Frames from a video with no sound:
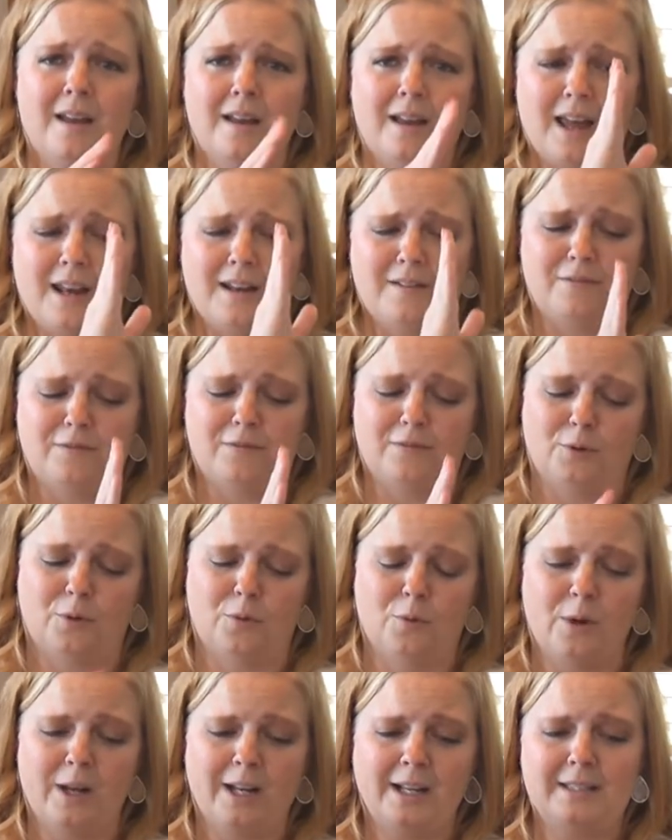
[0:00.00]
kind of
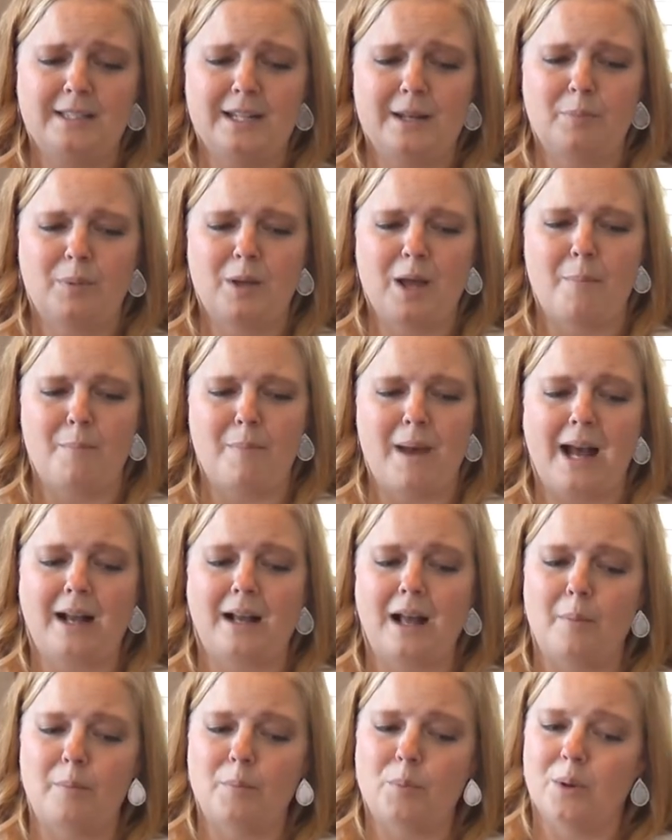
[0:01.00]
quick dip come
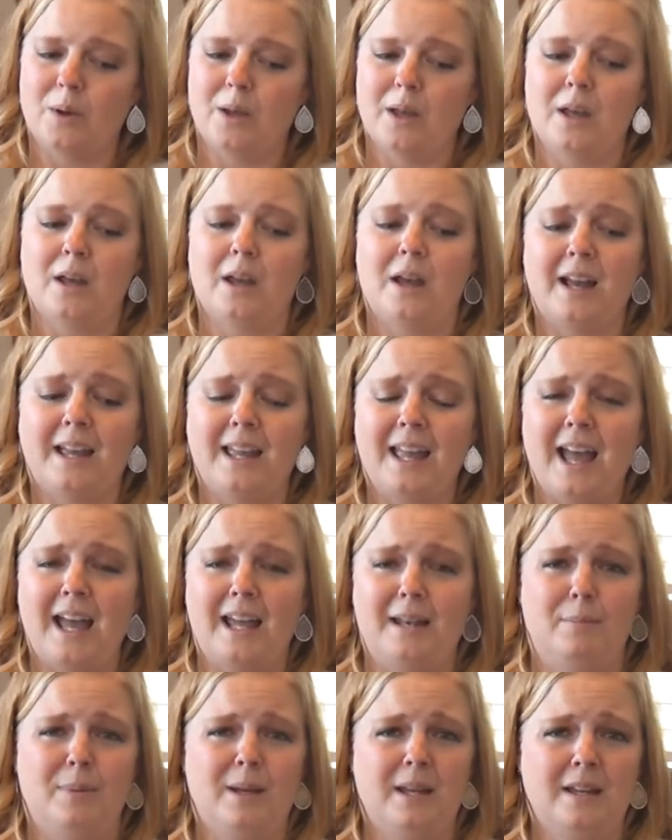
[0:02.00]
back up.
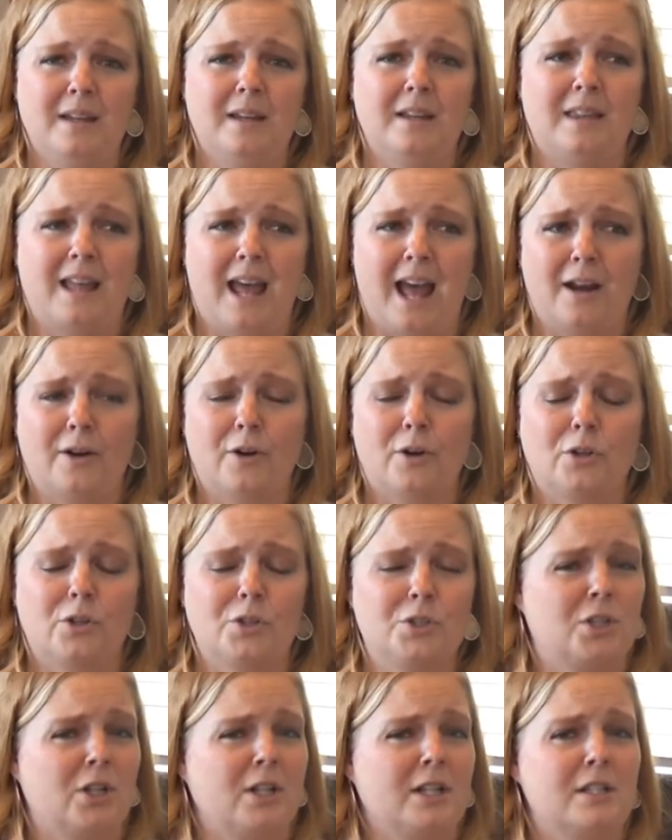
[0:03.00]
Again, being in the
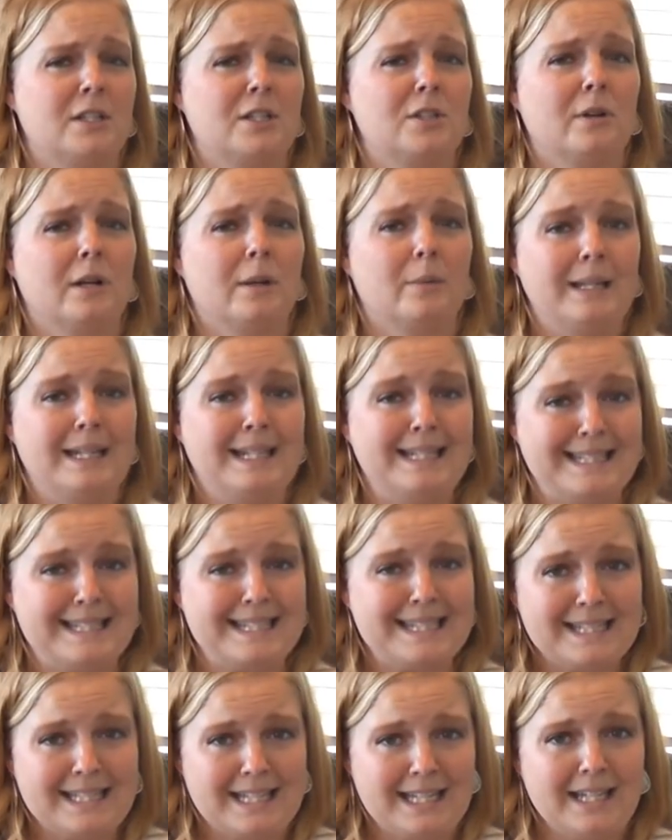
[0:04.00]
agriculture industry, we didn't
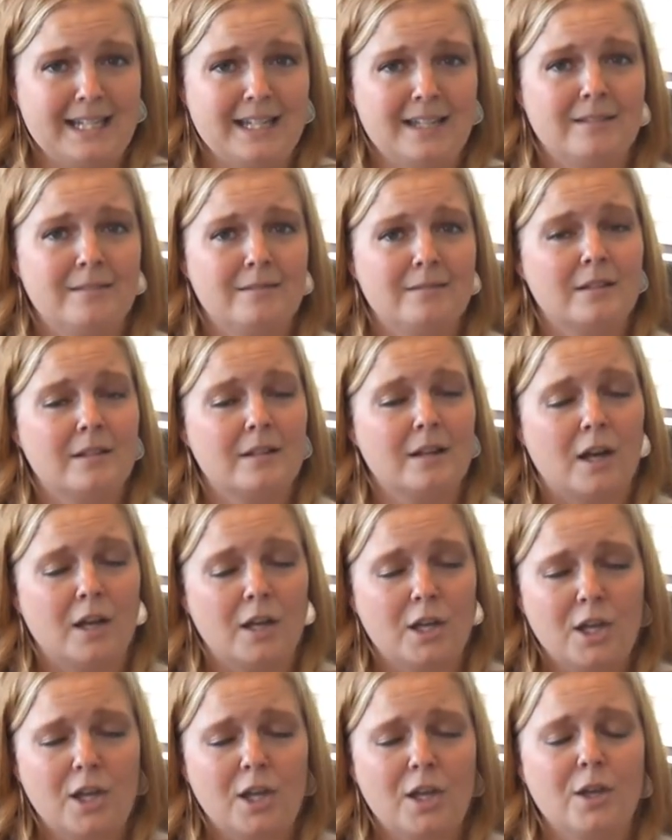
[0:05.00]
see a
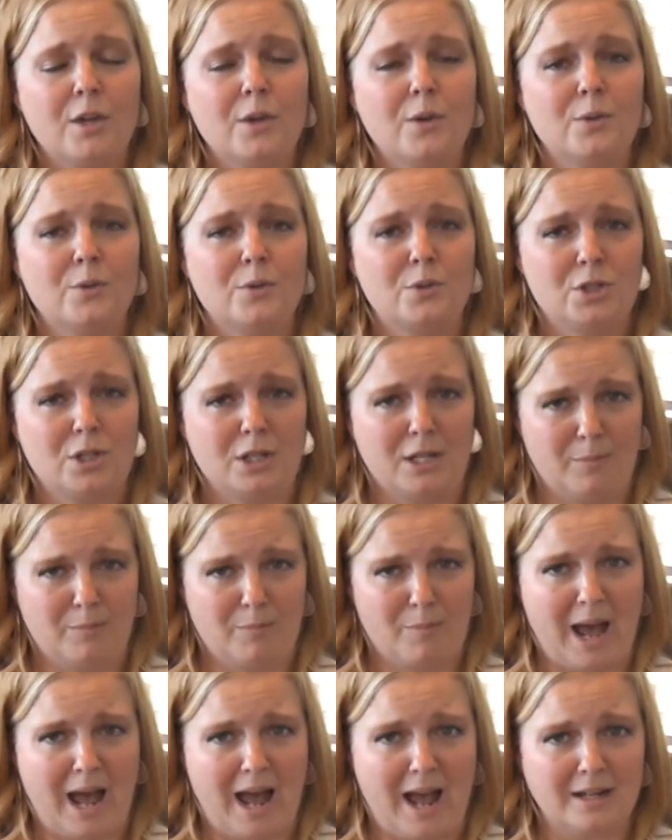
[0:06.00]
huge
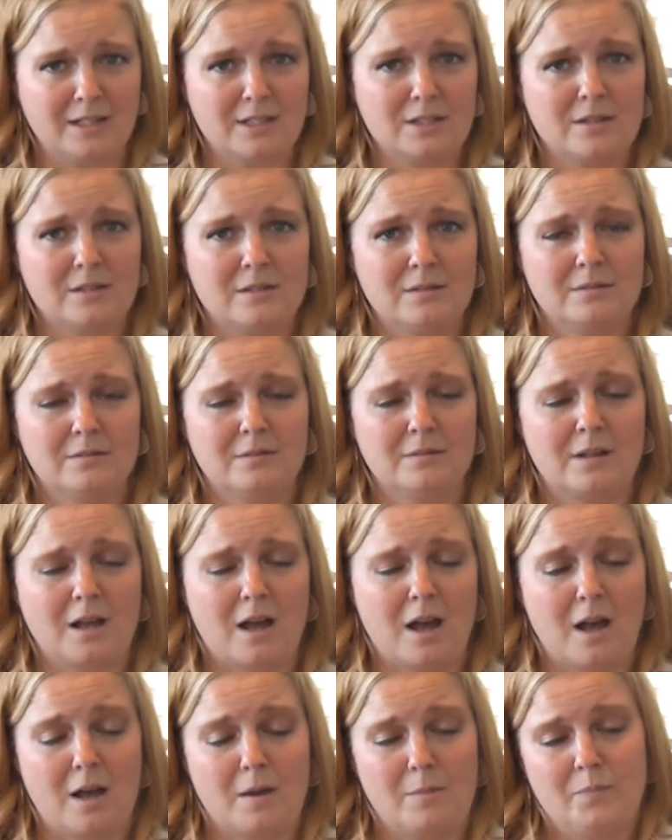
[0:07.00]
impact,
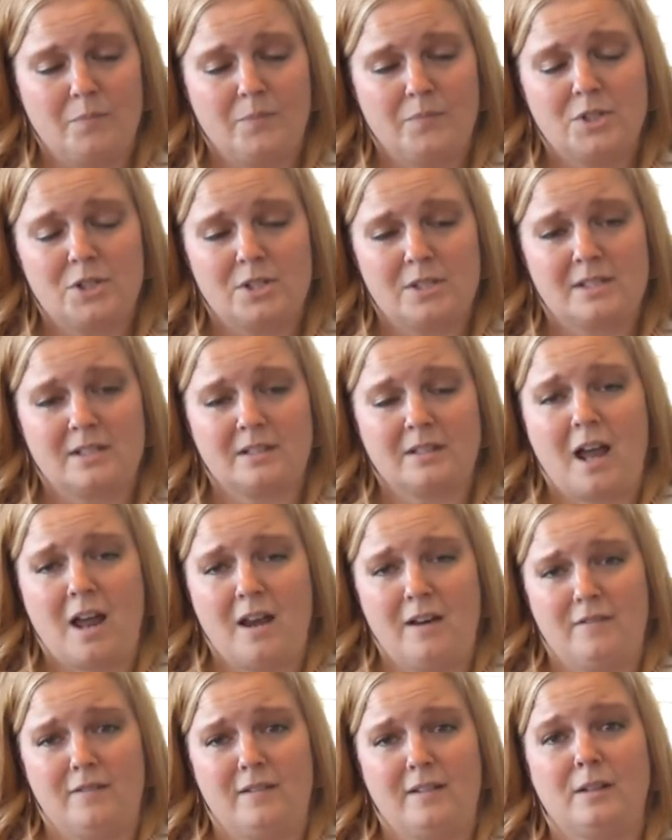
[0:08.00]
just
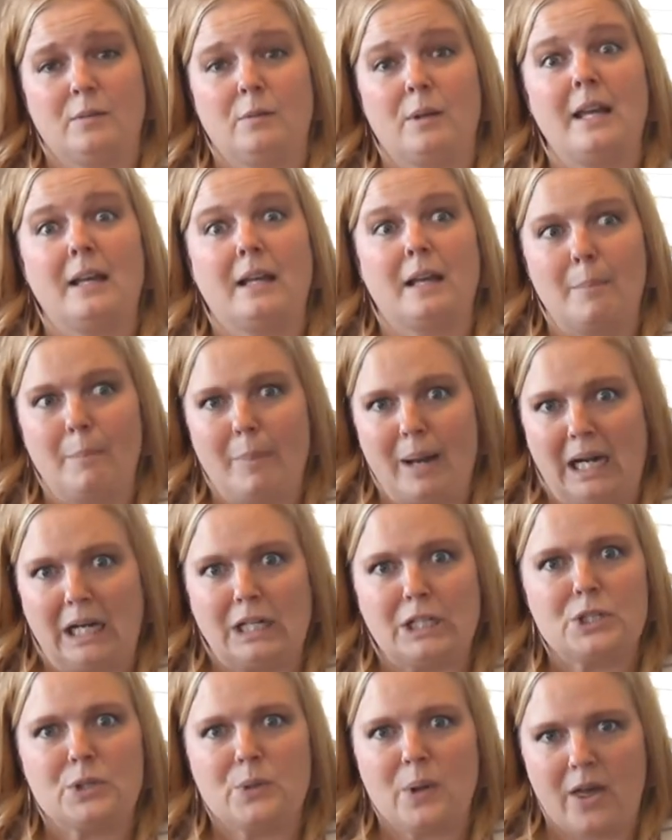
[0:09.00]
kind of
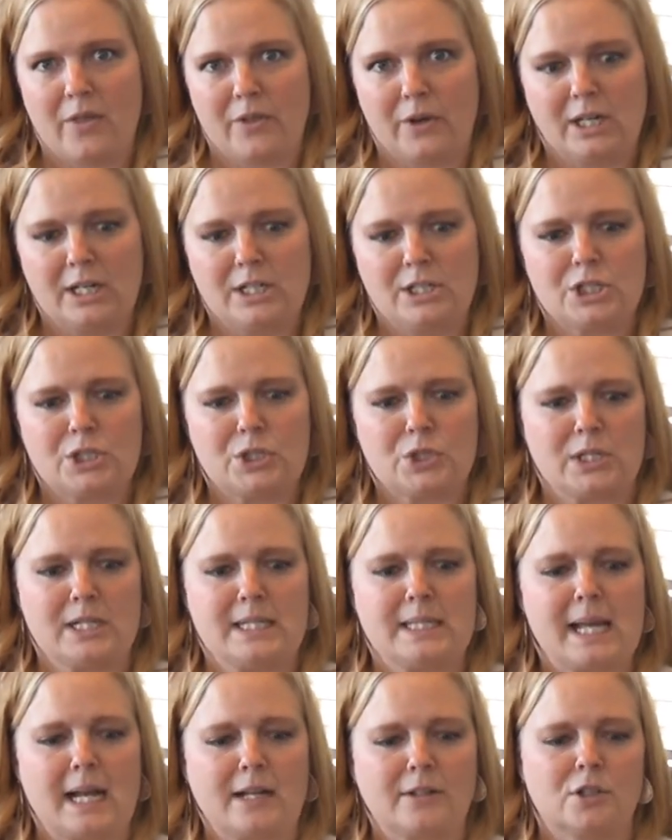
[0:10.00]
compared to other industry
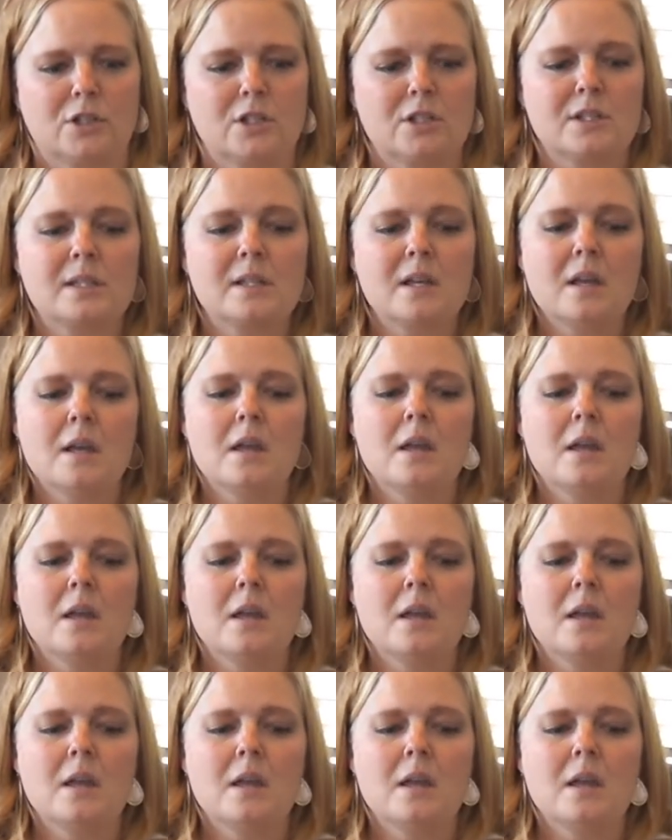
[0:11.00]
sectors.